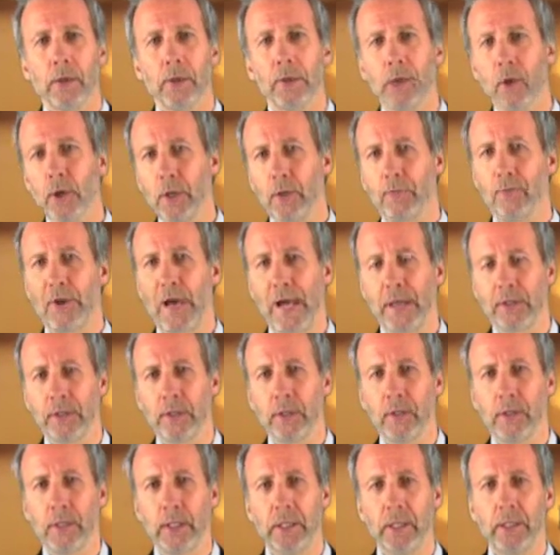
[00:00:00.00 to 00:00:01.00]
Third
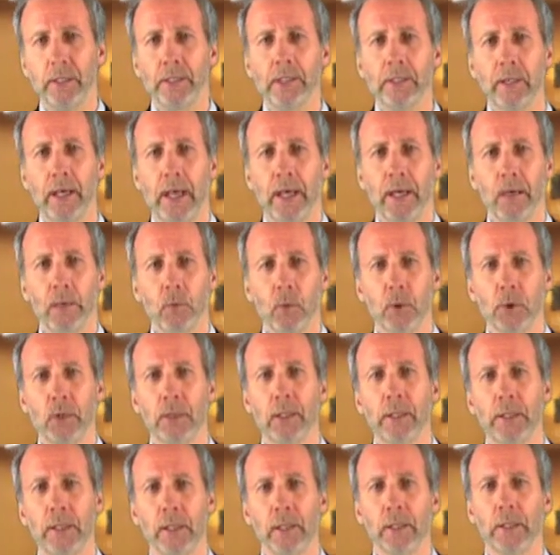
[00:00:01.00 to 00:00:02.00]
factor is that we're
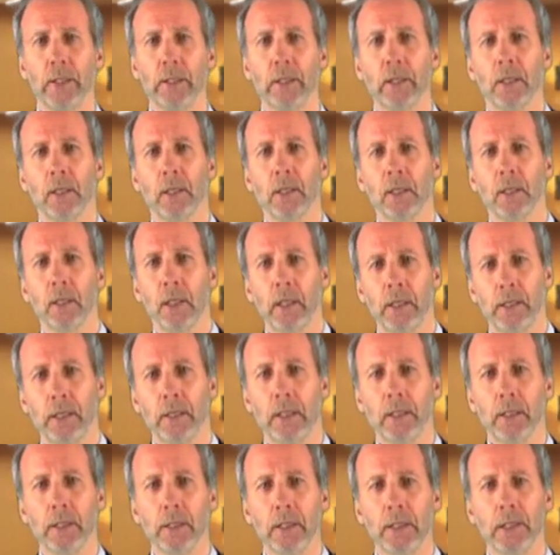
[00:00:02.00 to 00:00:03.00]
dealing
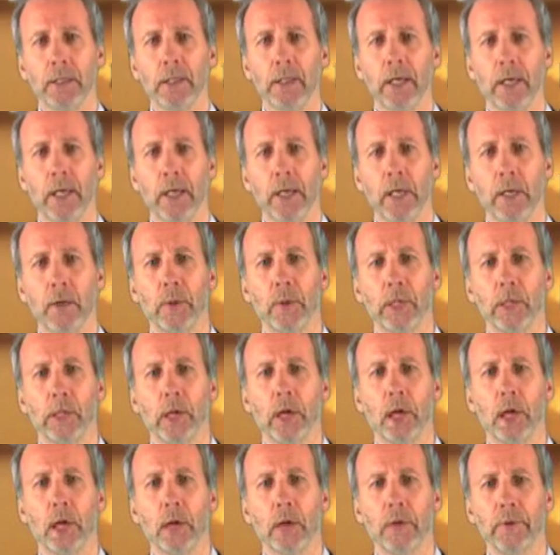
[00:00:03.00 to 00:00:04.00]
in the area
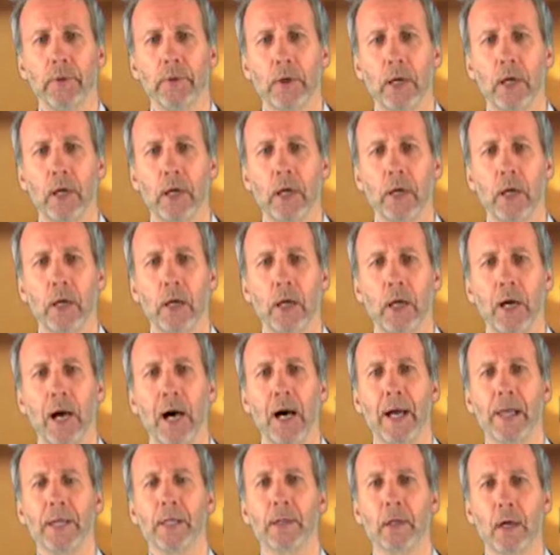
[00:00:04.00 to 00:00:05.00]
of
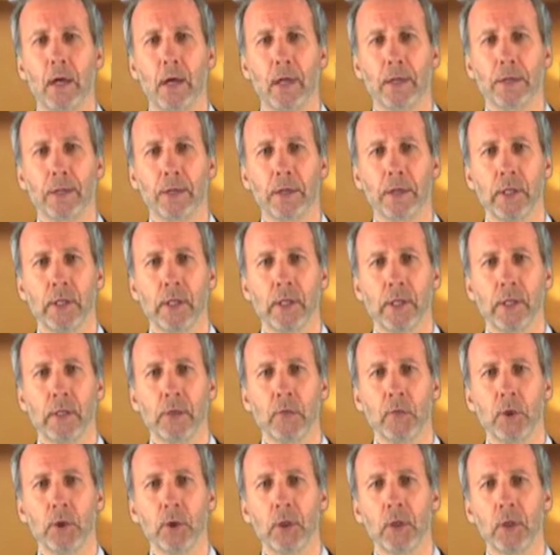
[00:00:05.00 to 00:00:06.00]
high cost.
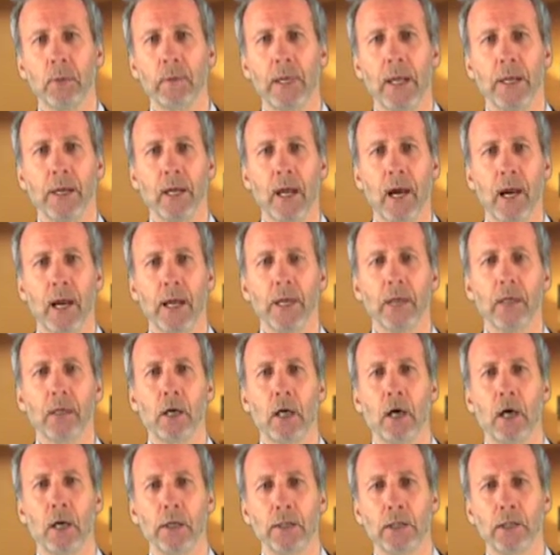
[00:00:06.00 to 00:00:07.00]
We're talking about high
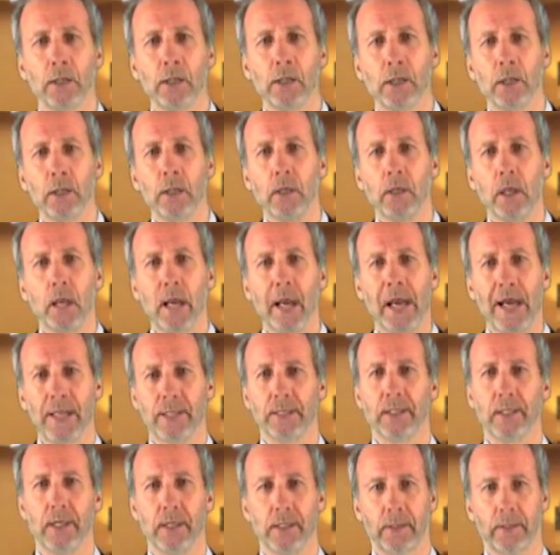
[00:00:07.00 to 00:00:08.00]
cost
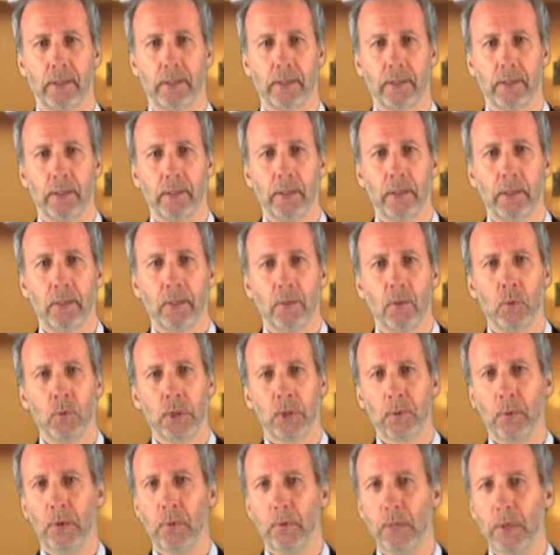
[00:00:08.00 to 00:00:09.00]
assets,
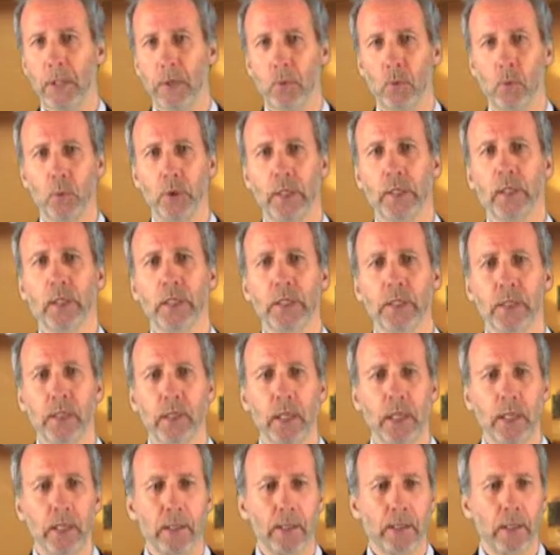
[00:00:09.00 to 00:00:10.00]
whether it be real
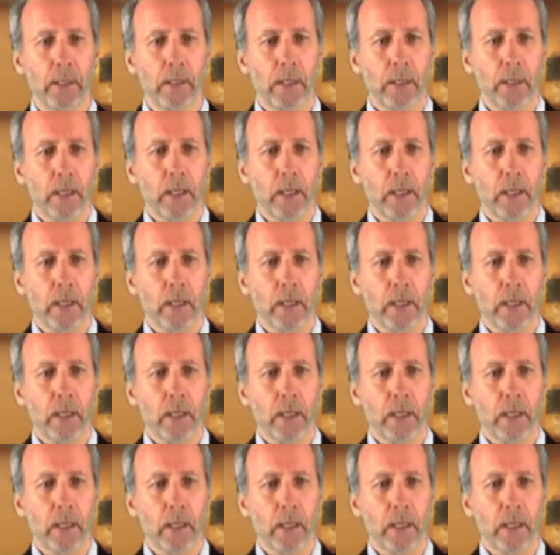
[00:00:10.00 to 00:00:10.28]
estate